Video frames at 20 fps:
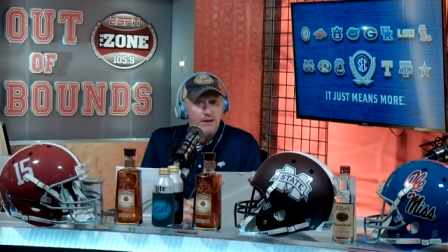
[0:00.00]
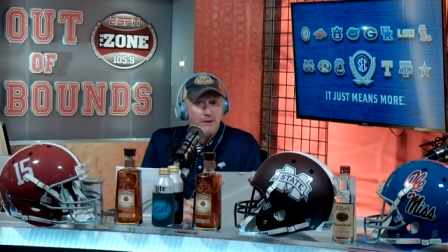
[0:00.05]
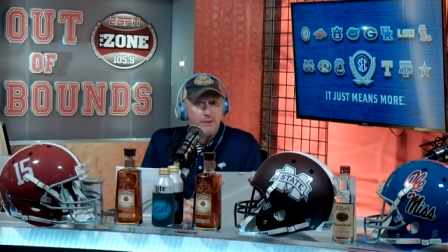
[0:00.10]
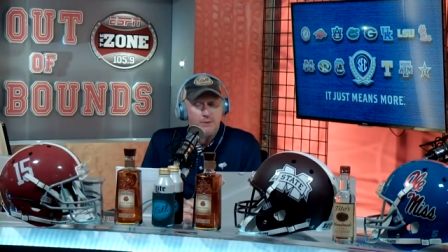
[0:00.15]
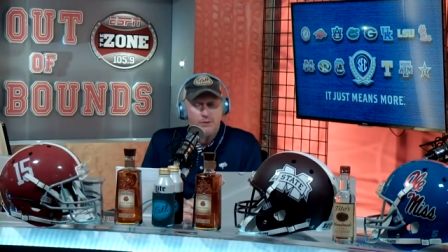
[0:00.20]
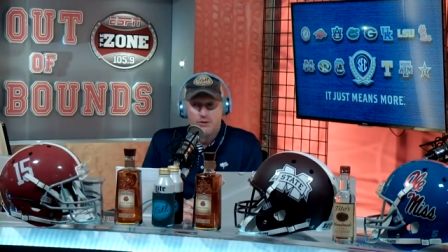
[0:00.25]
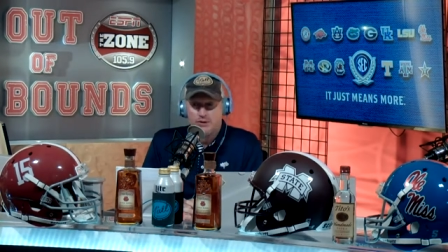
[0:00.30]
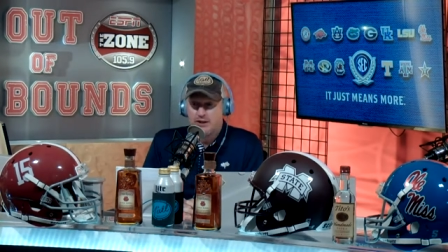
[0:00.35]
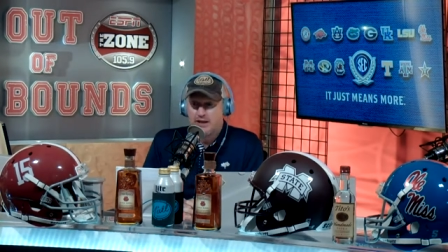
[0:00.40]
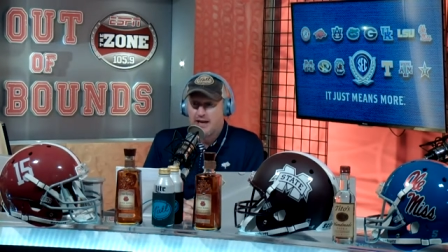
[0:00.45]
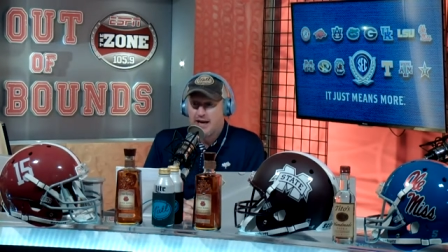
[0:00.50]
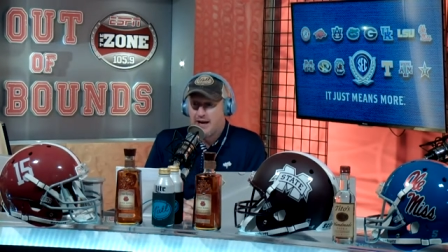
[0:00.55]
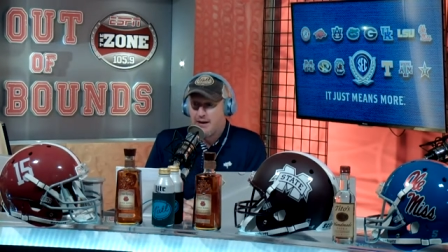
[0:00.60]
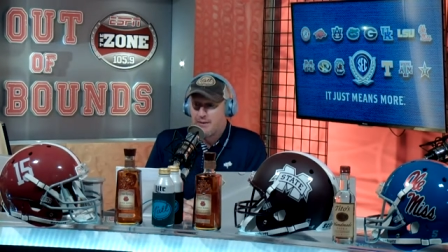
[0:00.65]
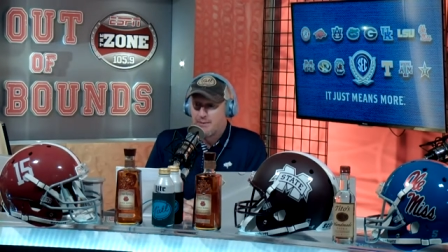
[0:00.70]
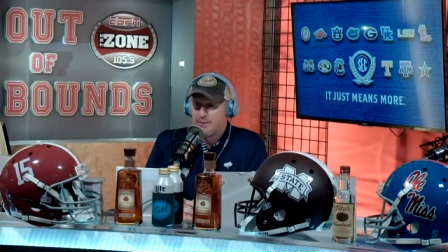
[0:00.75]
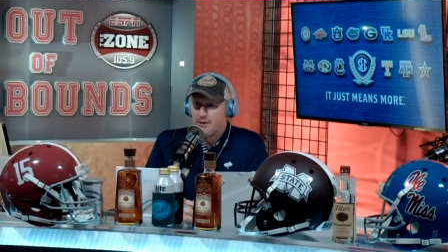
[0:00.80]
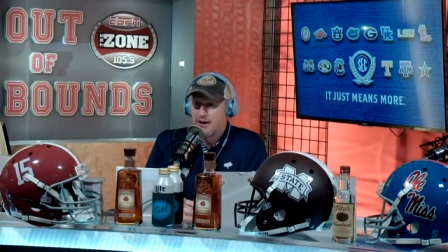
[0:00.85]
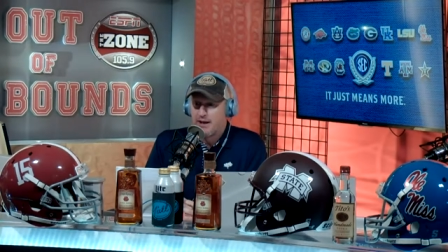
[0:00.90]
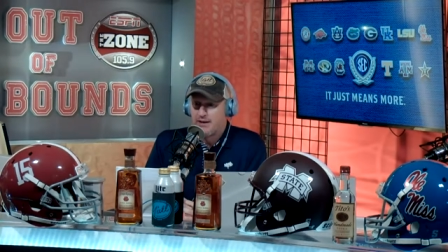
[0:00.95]
We'll see how
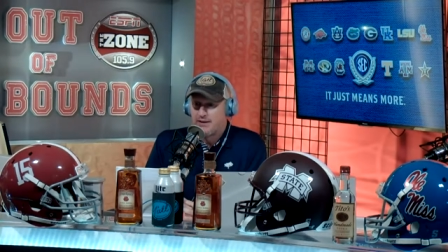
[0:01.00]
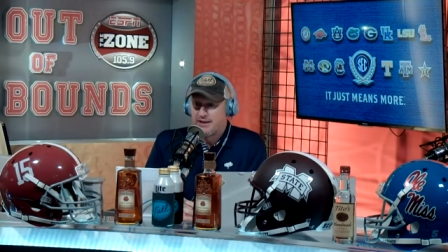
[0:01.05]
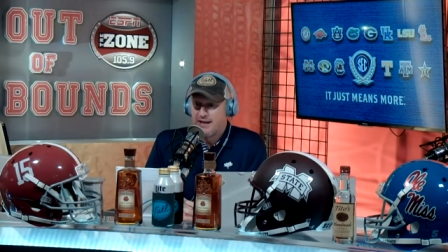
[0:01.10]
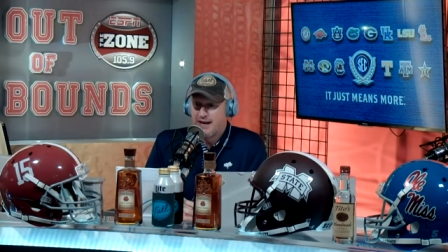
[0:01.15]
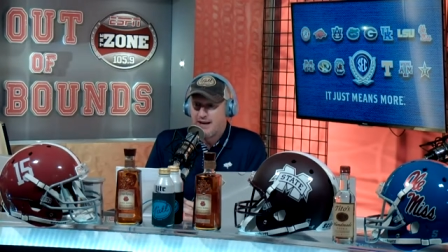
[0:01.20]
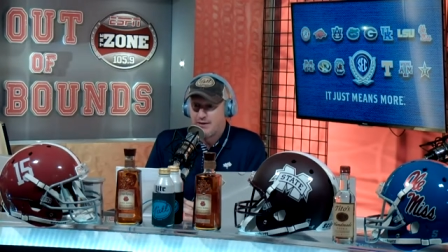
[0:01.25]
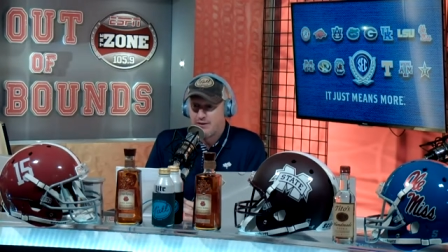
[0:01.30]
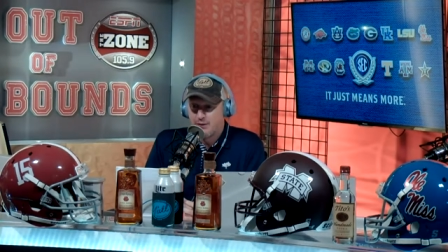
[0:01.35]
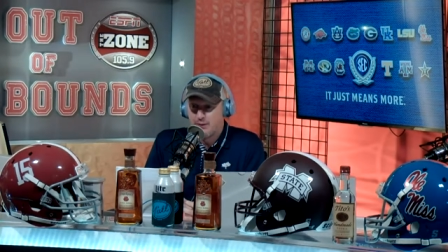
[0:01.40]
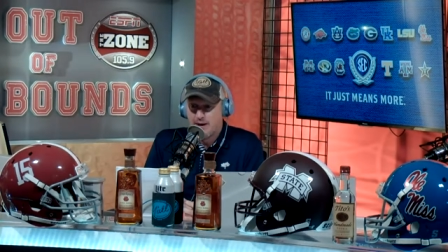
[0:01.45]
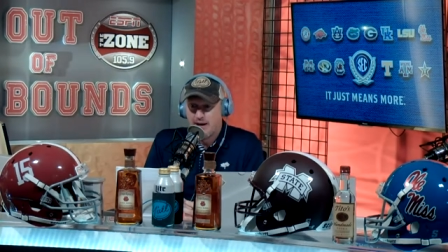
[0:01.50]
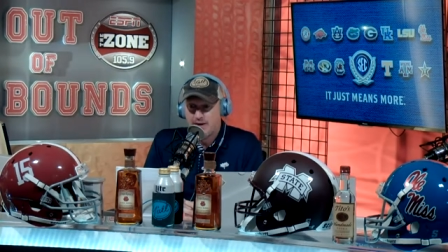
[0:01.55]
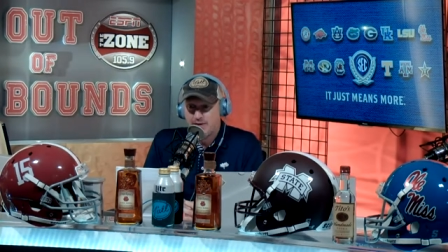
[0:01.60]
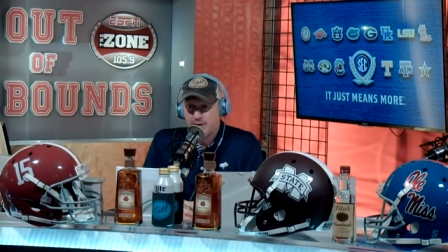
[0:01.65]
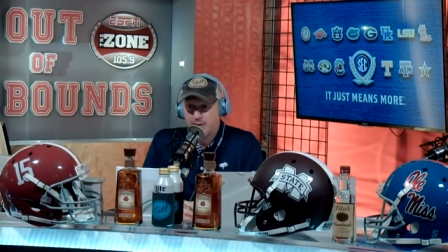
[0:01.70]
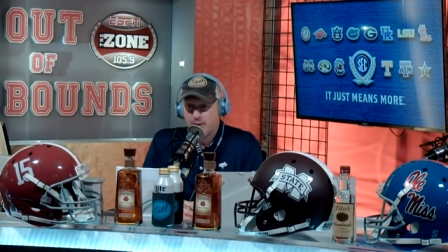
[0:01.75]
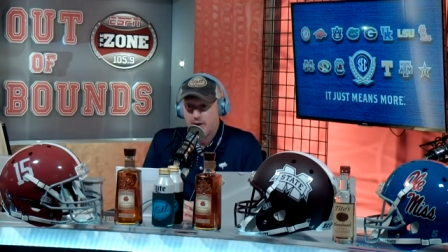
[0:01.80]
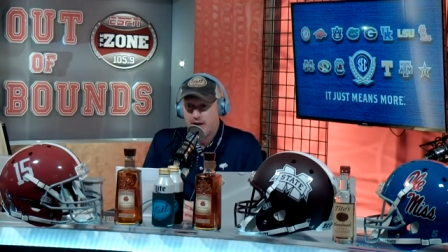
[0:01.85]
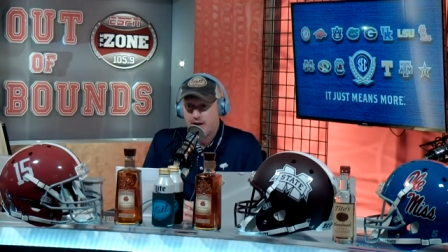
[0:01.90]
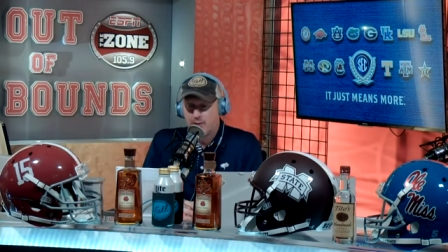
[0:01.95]
it plays out throughout the
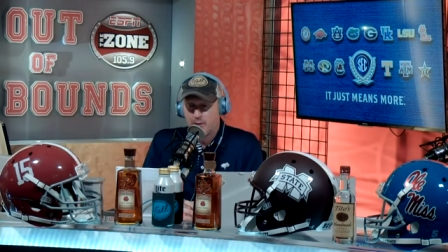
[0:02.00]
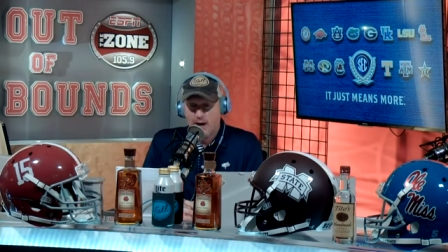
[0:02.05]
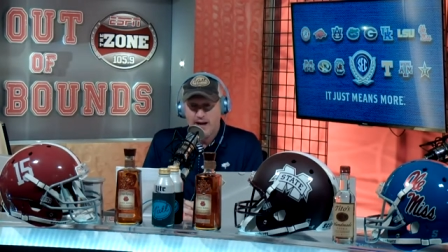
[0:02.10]
week.